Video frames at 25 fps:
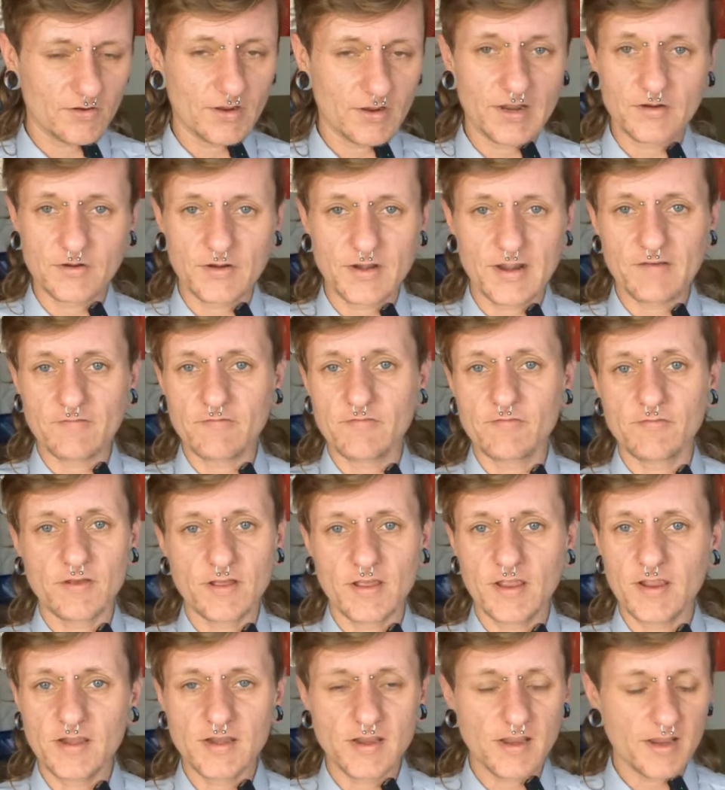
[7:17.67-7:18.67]
I don't have
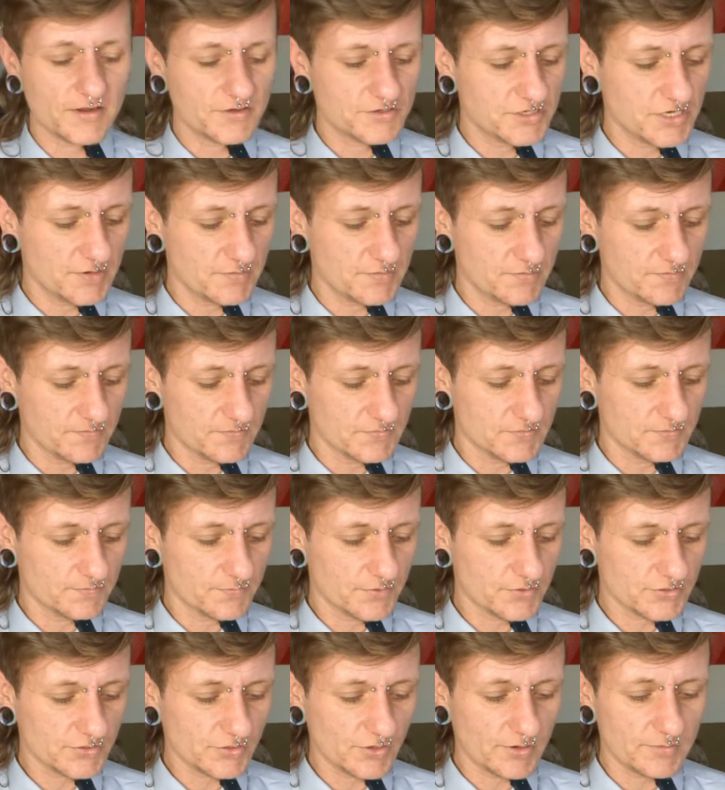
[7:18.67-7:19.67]
ADHD
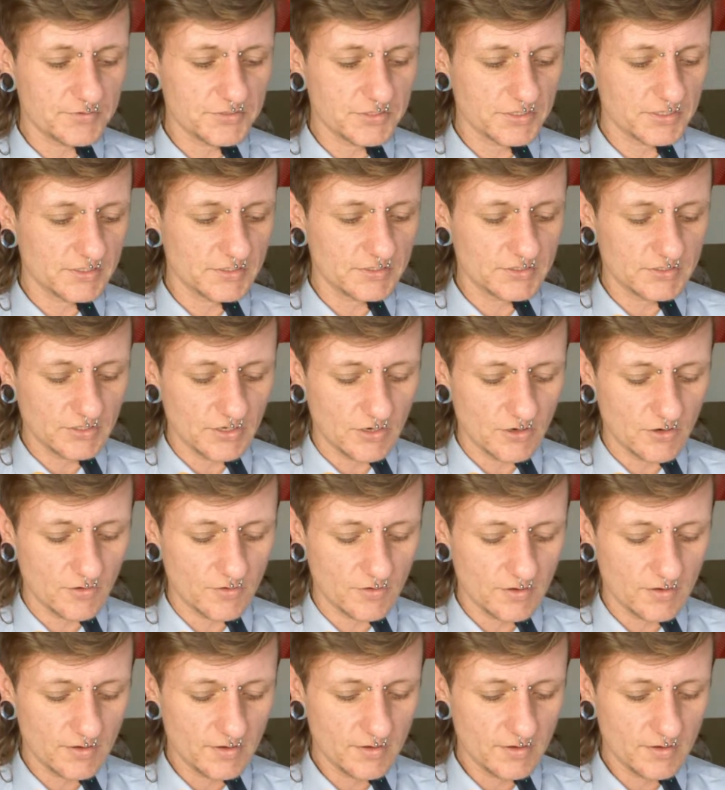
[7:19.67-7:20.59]
prescriptions, so